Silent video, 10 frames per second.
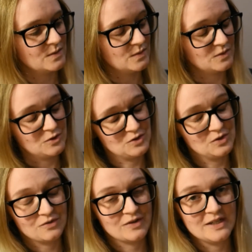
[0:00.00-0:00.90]
or just
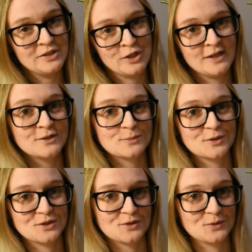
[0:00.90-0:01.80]
not really change
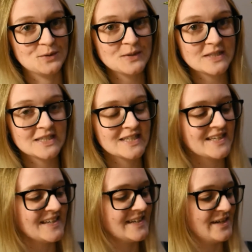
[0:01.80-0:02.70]
much at all.
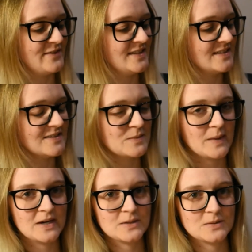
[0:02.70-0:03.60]
I've had this
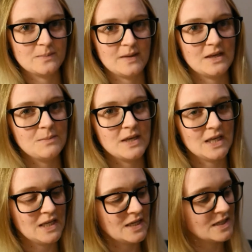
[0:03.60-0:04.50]
about
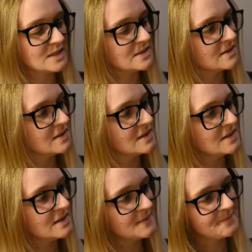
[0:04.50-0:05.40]
maybe
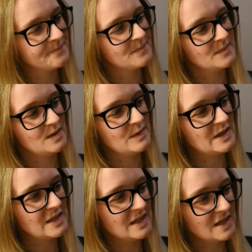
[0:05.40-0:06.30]
a
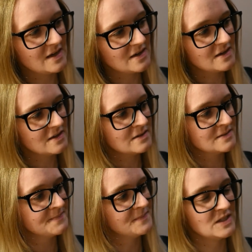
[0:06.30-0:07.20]
year
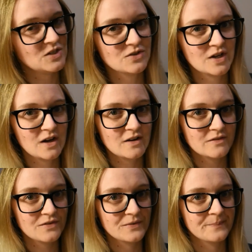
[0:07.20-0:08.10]
and a
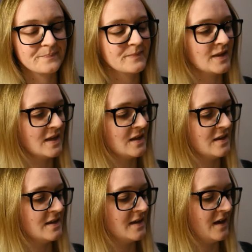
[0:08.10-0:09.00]
half.
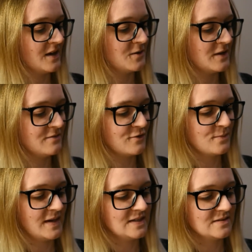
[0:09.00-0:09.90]
I got him from
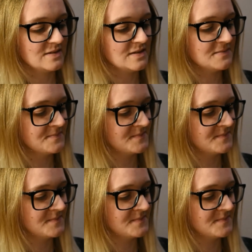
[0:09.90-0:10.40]
Asda,